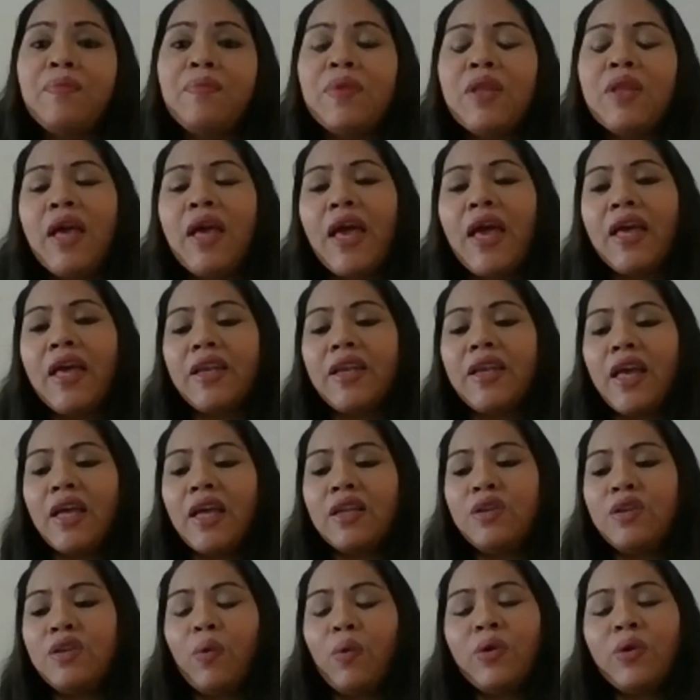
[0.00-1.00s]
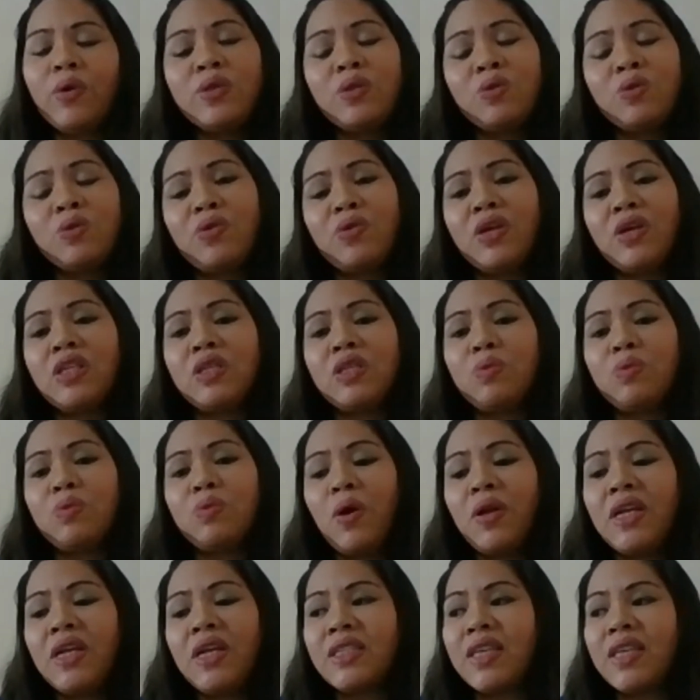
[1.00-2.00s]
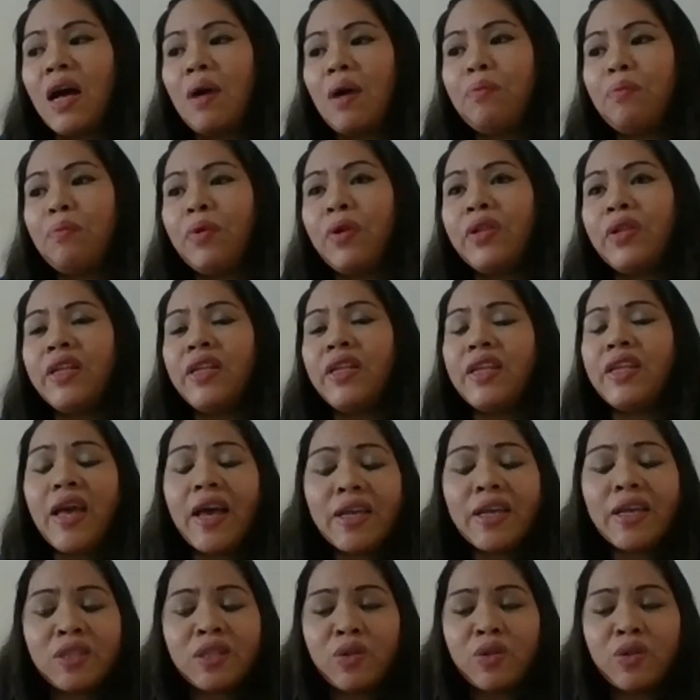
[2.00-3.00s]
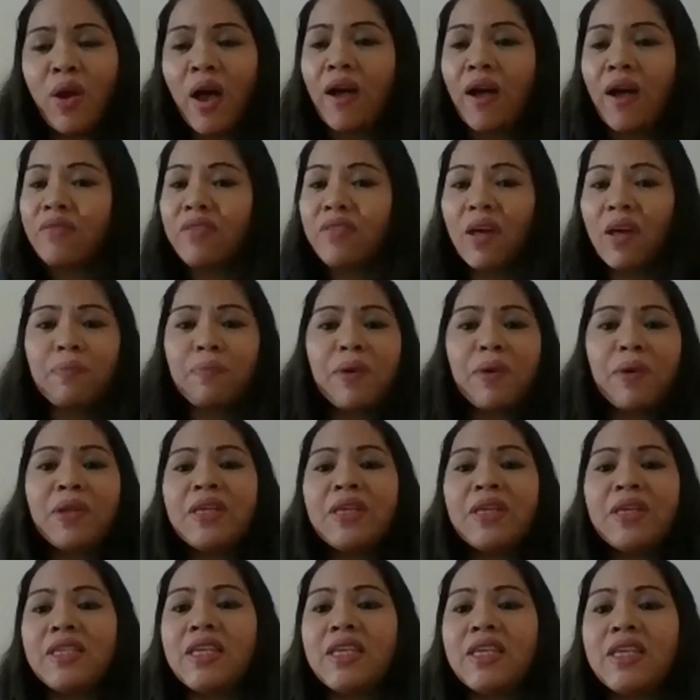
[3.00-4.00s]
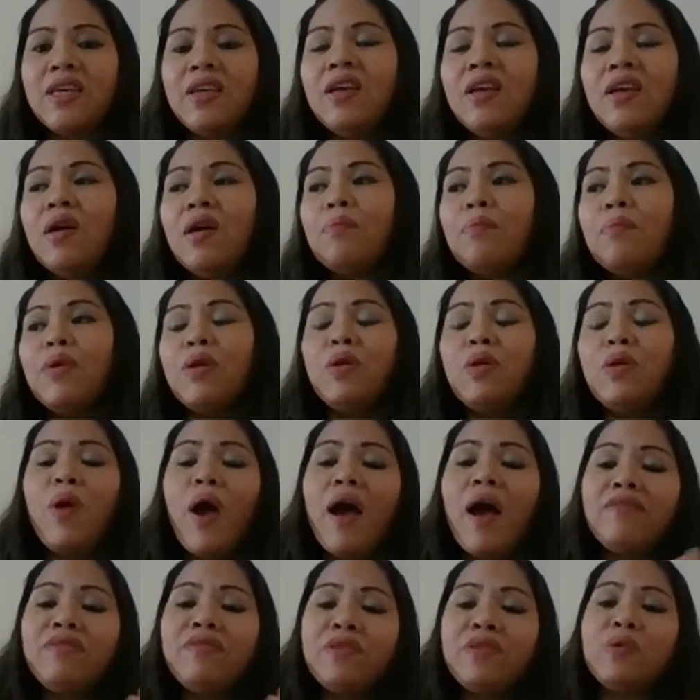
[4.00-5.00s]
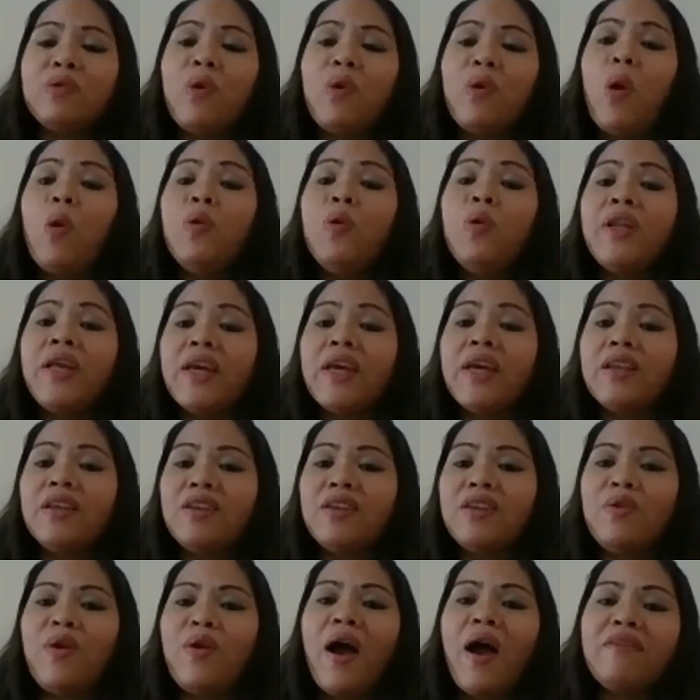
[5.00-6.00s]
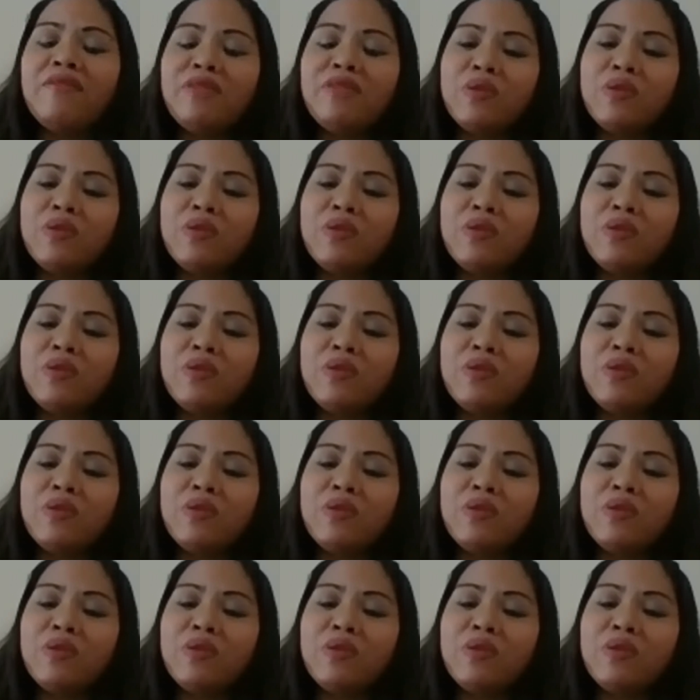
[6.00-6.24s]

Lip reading: And your story is one example that yes, you have the ability, but you have to hone it. You have to